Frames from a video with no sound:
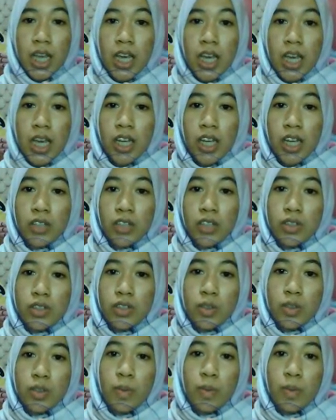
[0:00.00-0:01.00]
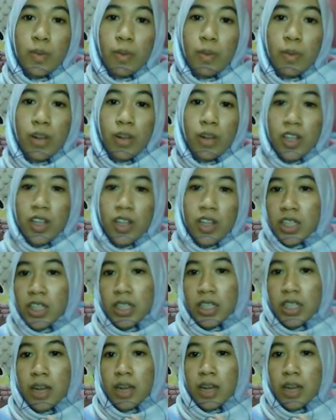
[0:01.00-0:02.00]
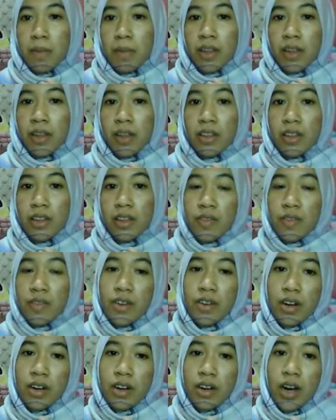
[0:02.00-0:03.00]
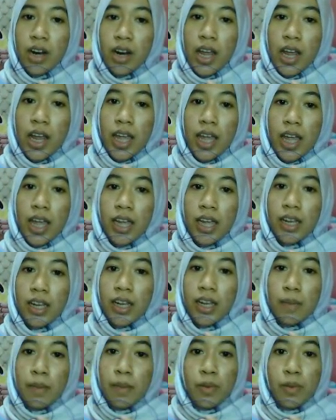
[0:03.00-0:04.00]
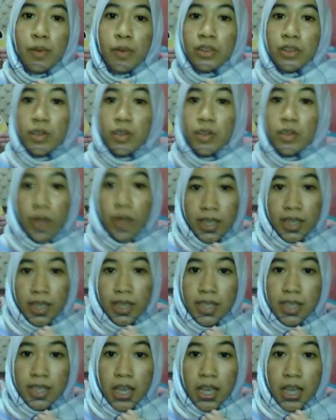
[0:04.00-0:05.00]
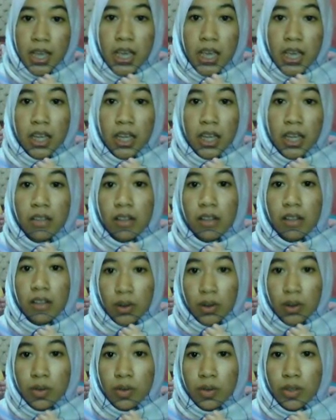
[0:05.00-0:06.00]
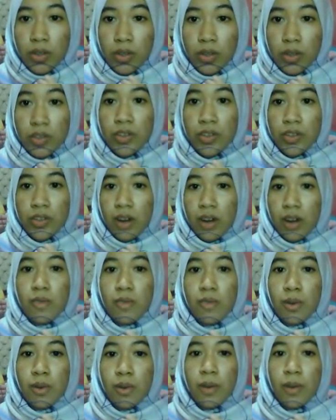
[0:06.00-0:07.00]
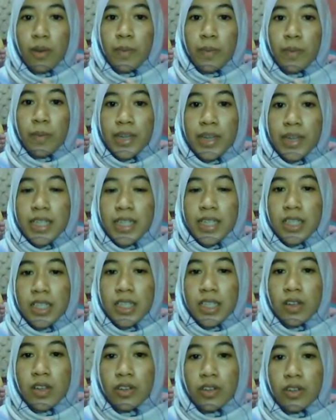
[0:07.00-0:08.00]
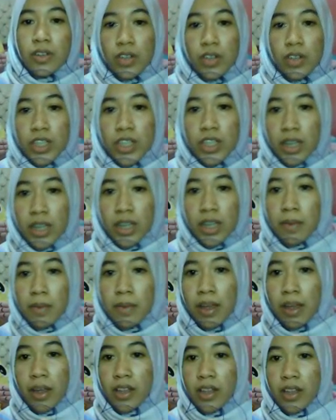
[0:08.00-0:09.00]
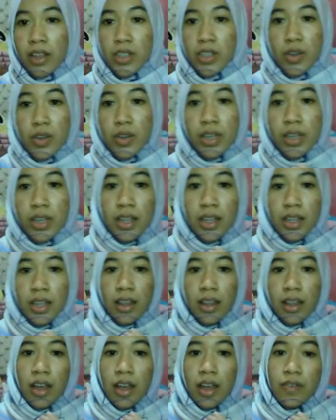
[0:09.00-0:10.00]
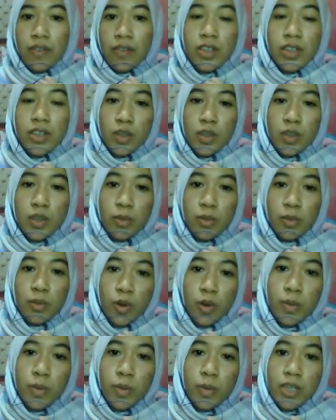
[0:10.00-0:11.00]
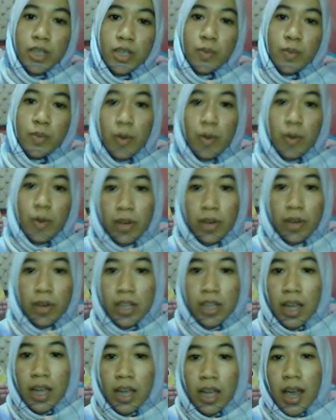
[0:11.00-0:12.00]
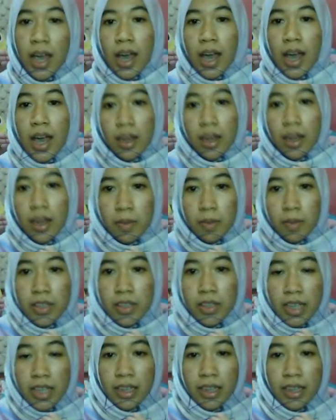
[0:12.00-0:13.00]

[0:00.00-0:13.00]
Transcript: into subpopulations that may differ in important ways. It allows you to draw more precise conclusions by ensuring that every subgroup is properly represented